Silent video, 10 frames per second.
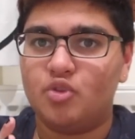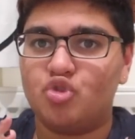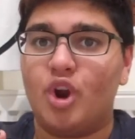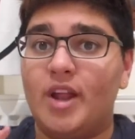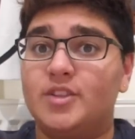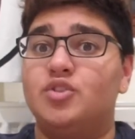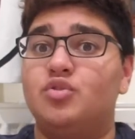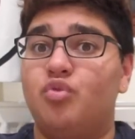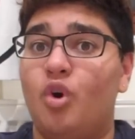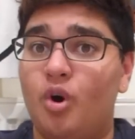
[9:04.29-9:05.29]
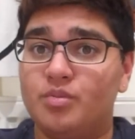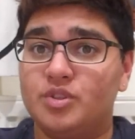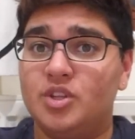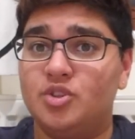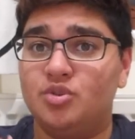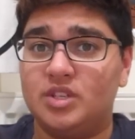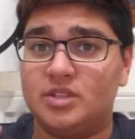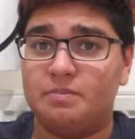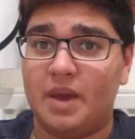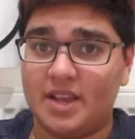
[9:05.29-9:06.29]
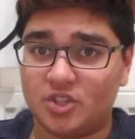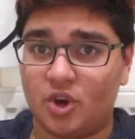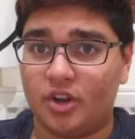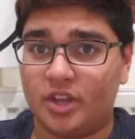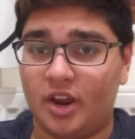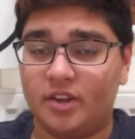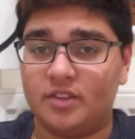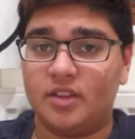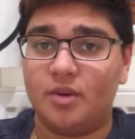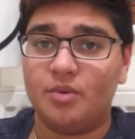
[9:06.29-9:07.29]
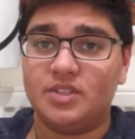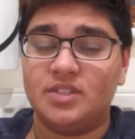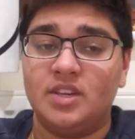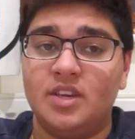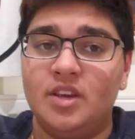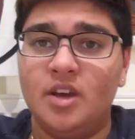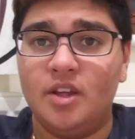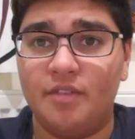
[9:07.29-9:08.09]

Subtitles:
transforms into this mascot character that we see,